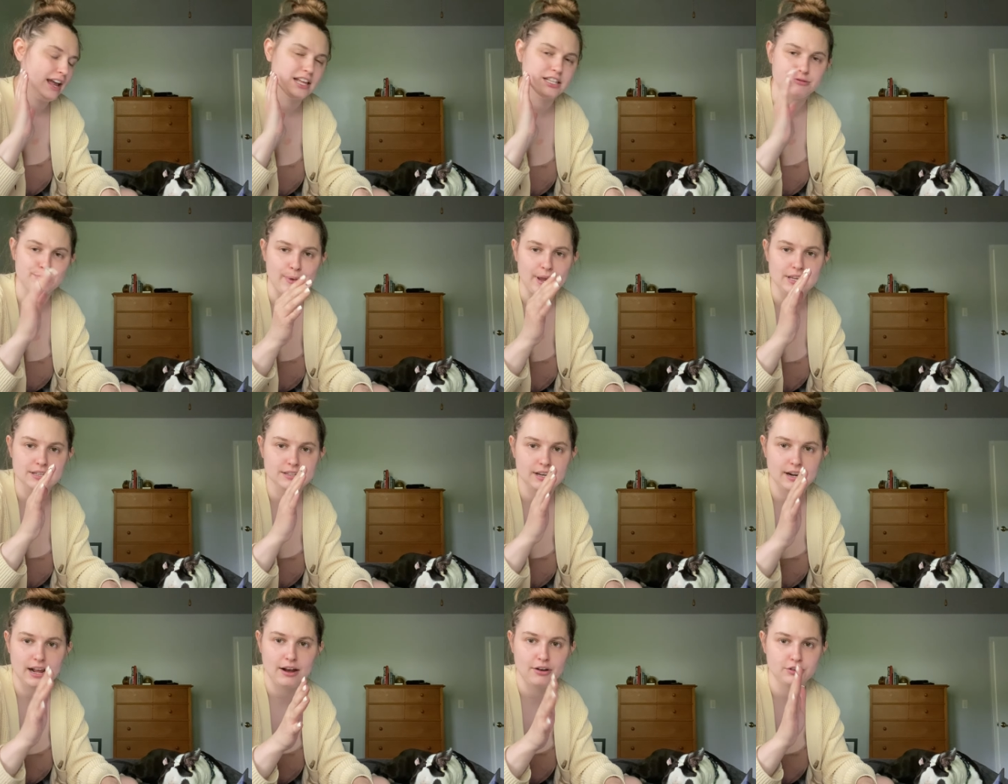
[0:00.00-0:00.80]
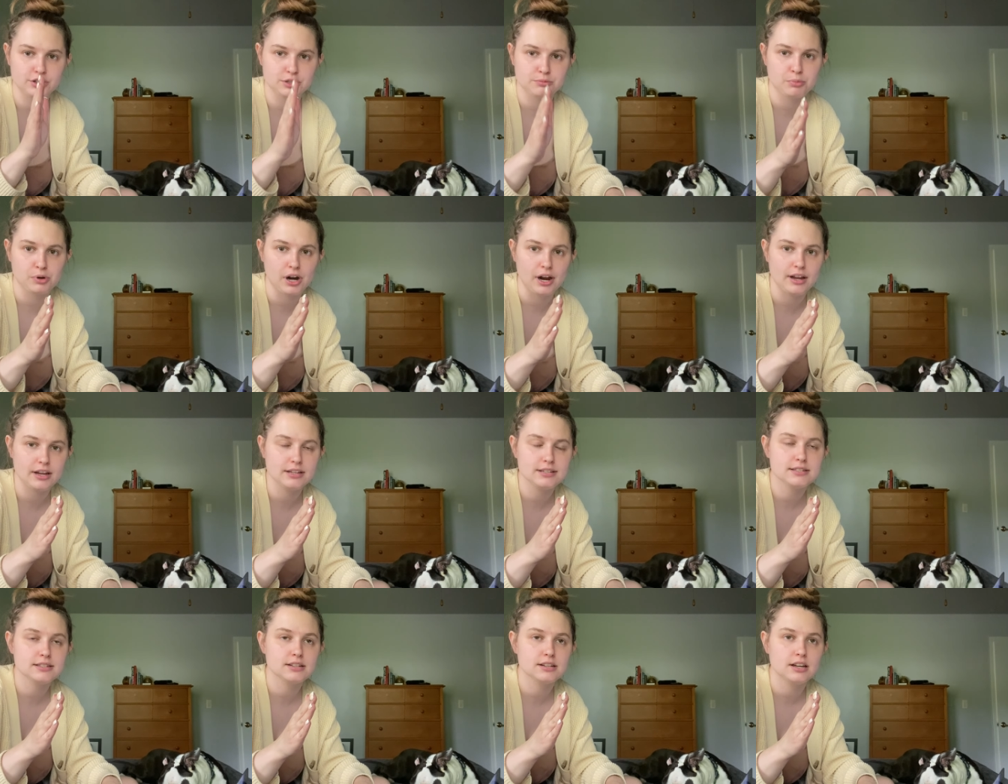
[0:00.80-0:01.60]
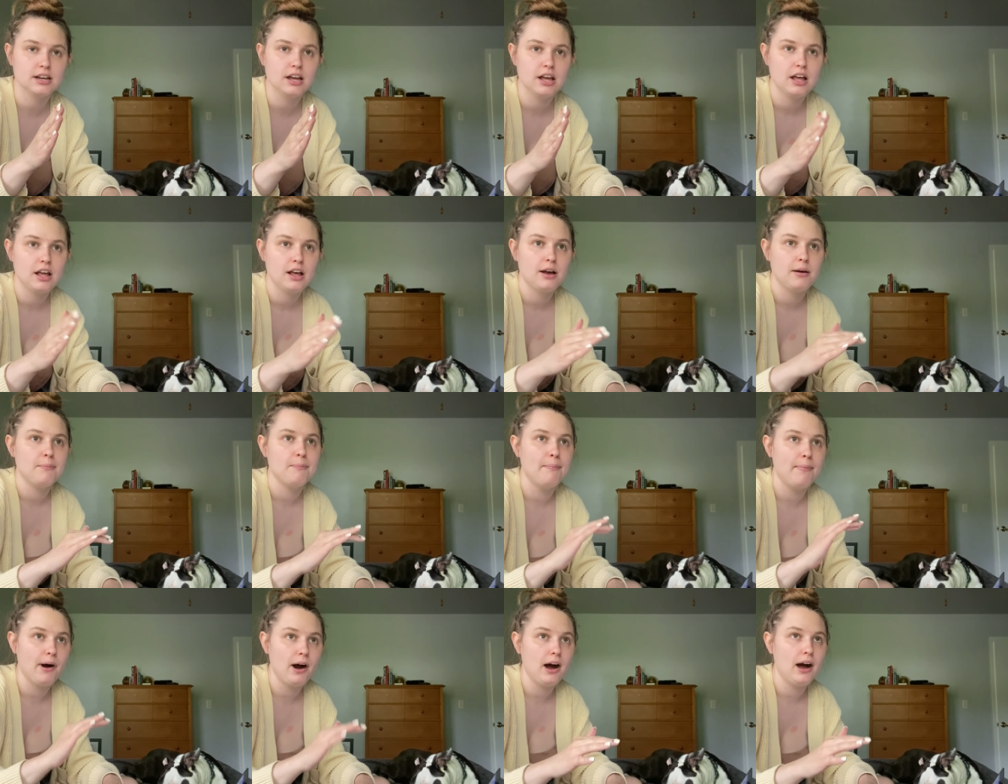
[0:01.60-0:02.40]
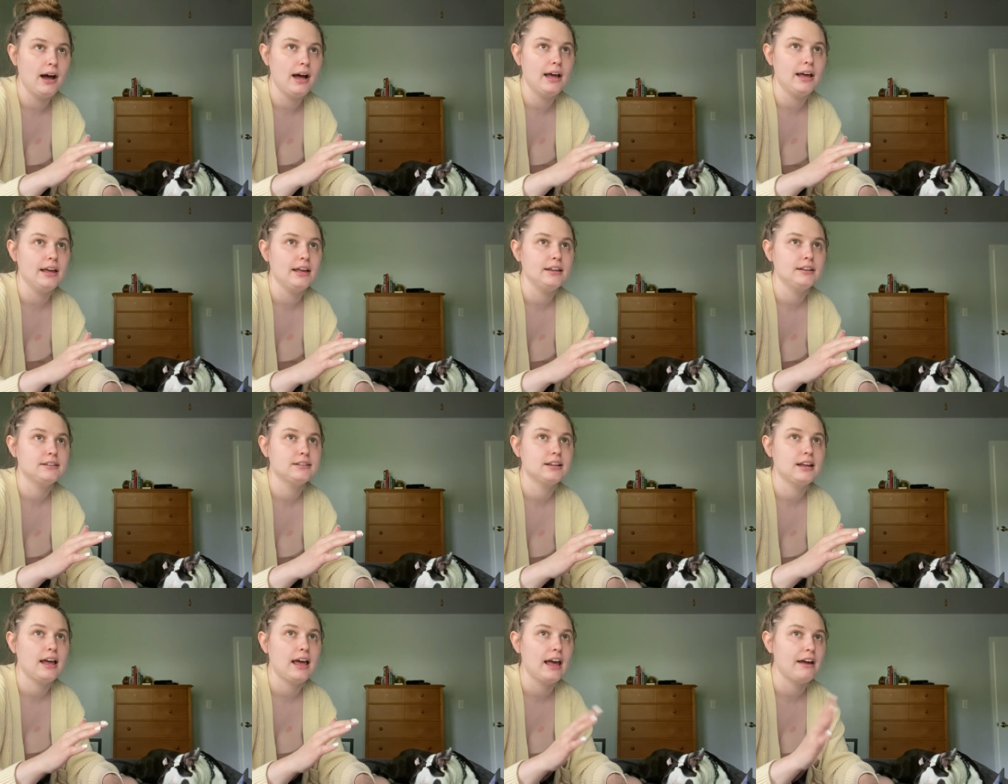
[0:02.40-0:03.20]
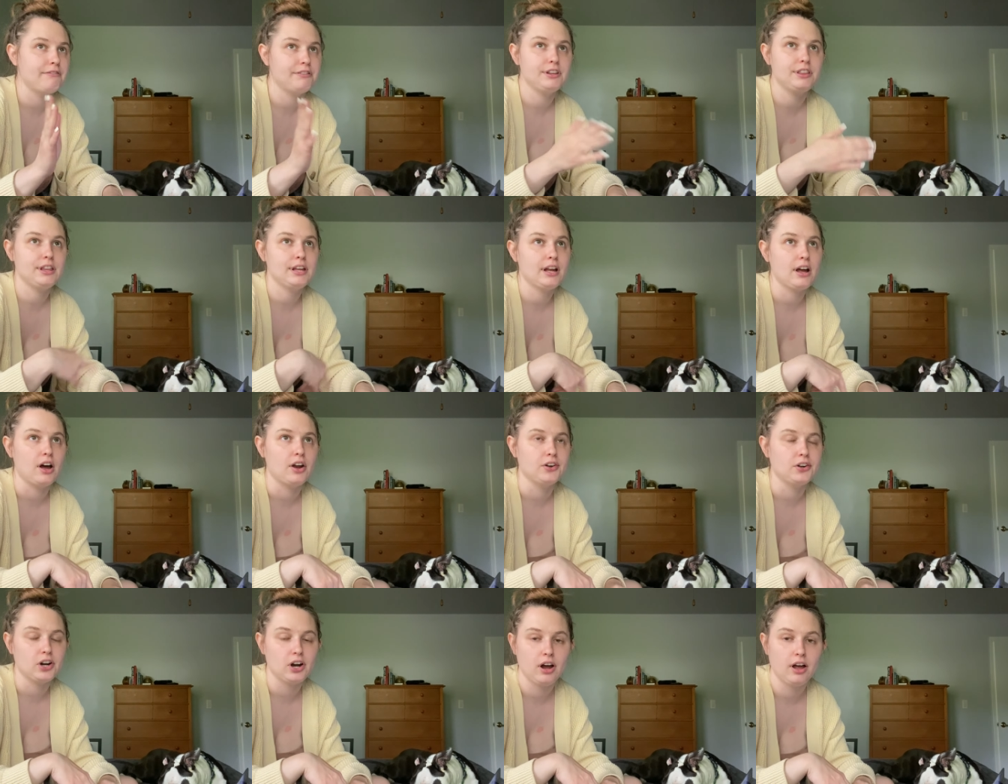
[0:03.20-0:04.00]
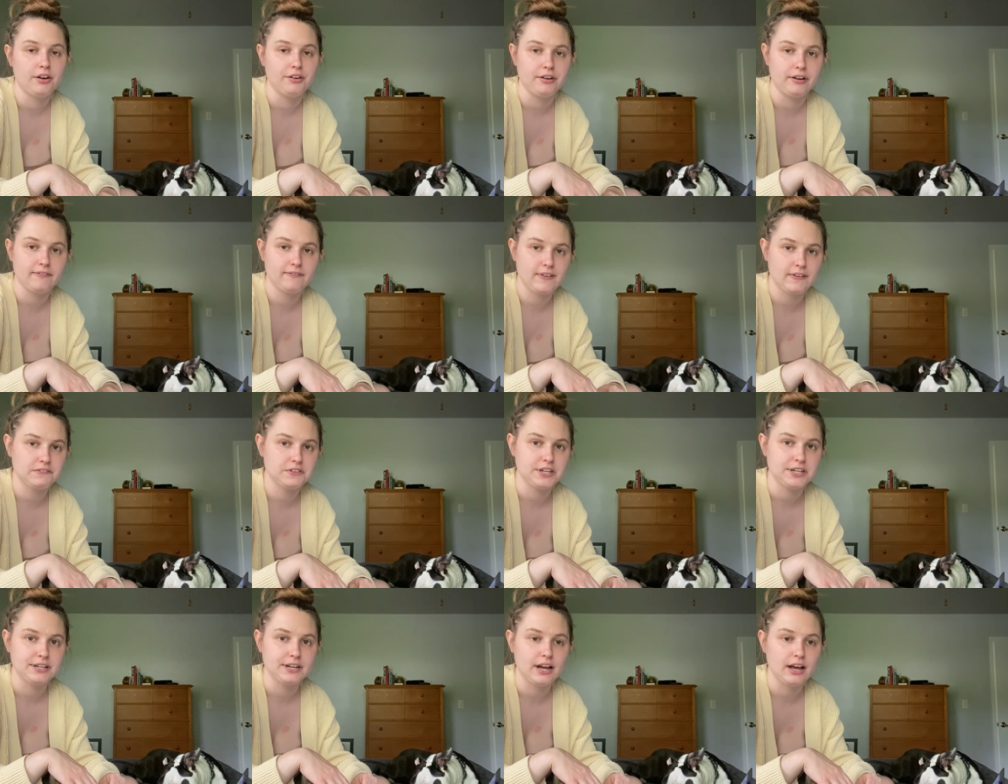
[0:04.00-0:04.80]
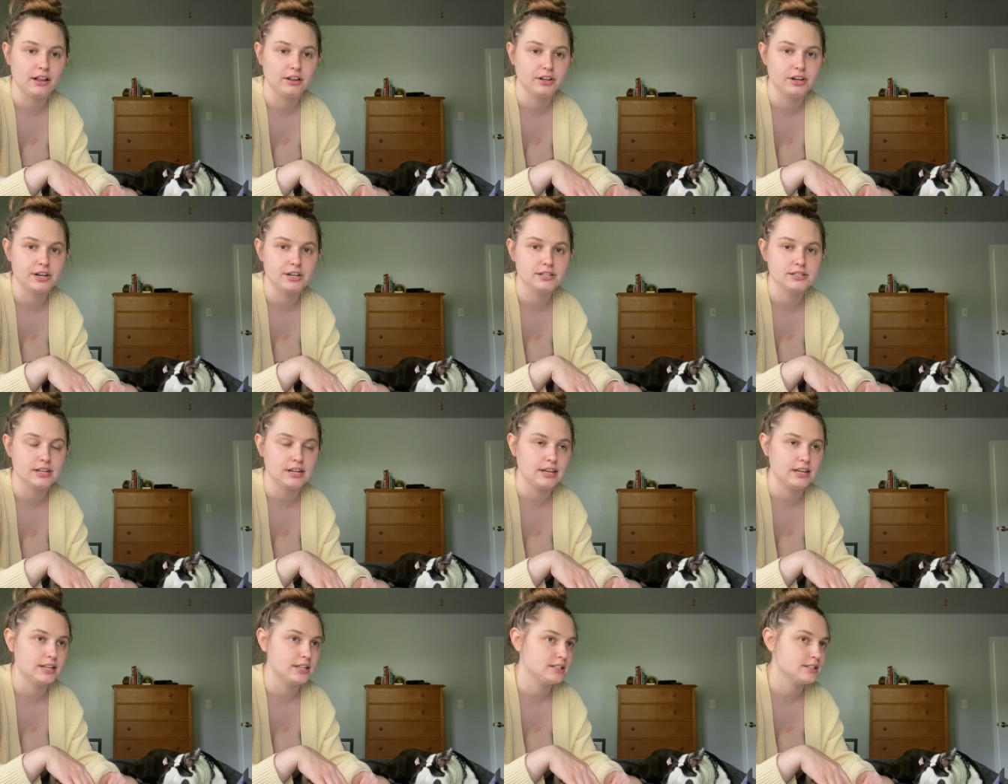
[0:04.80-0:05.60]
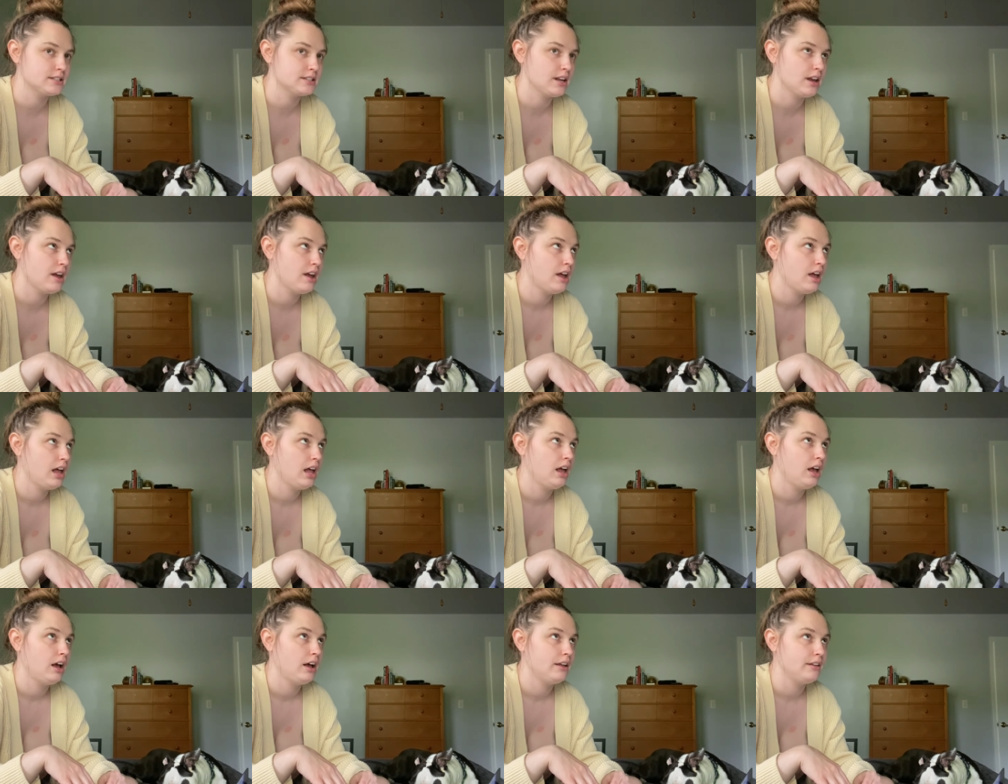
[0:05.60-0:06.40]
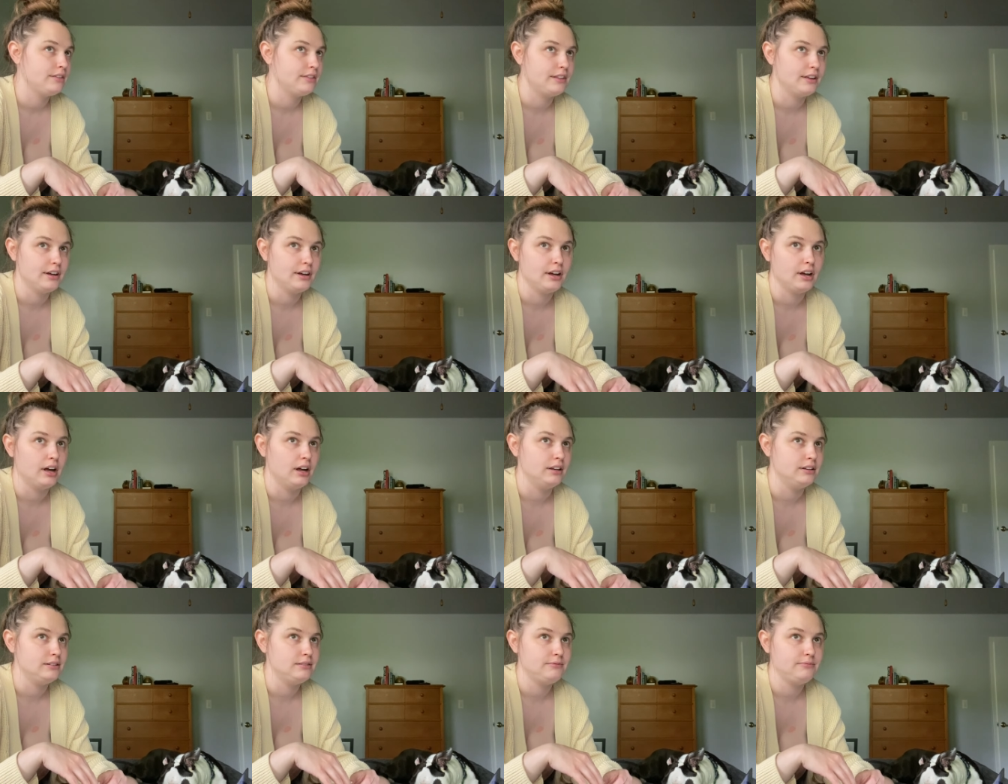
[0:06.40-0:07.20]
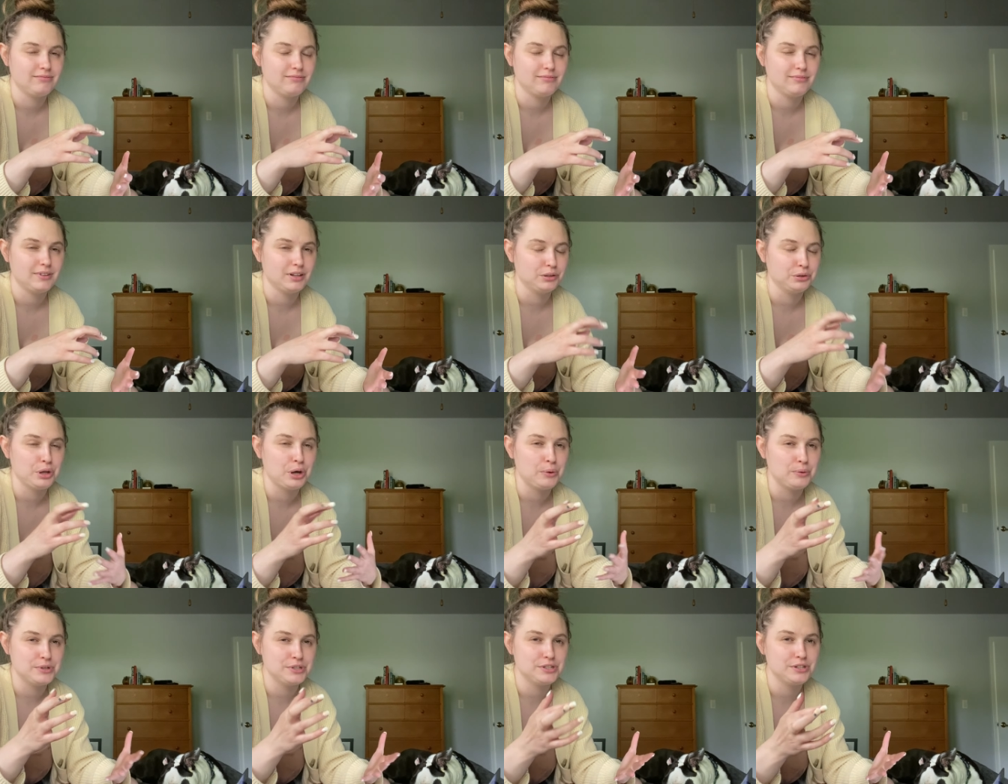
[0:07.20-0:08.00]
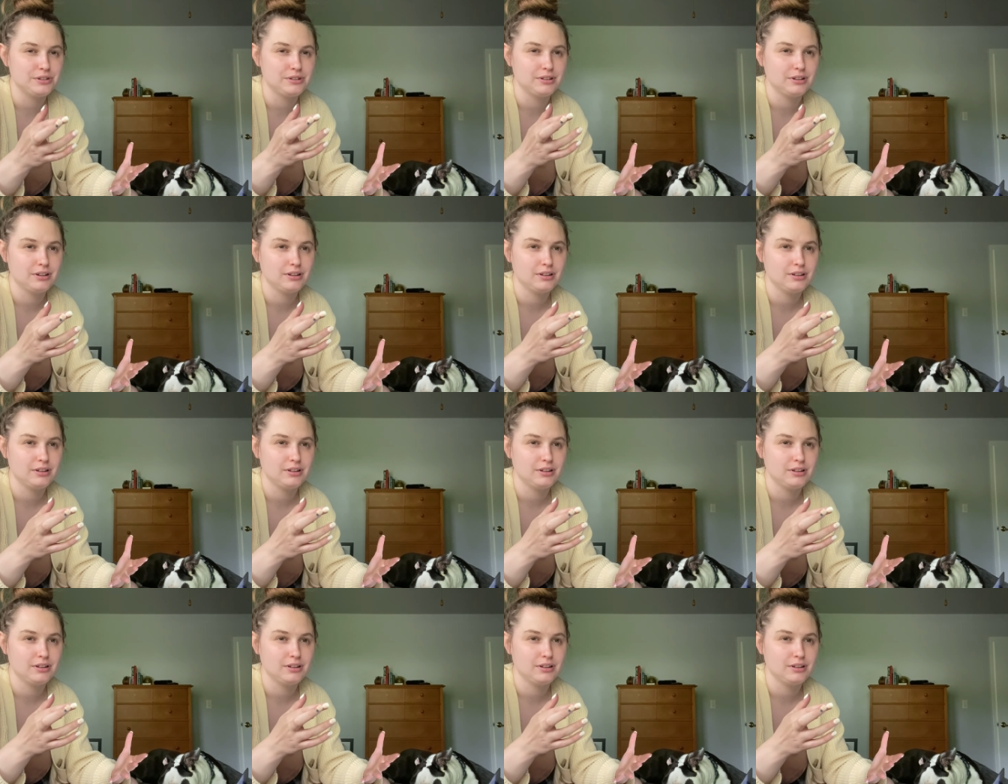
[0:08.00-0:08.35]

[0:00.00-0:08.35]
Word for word: It's based on how it's priced, but everything under one hundred fifteen dollars is the, the lowest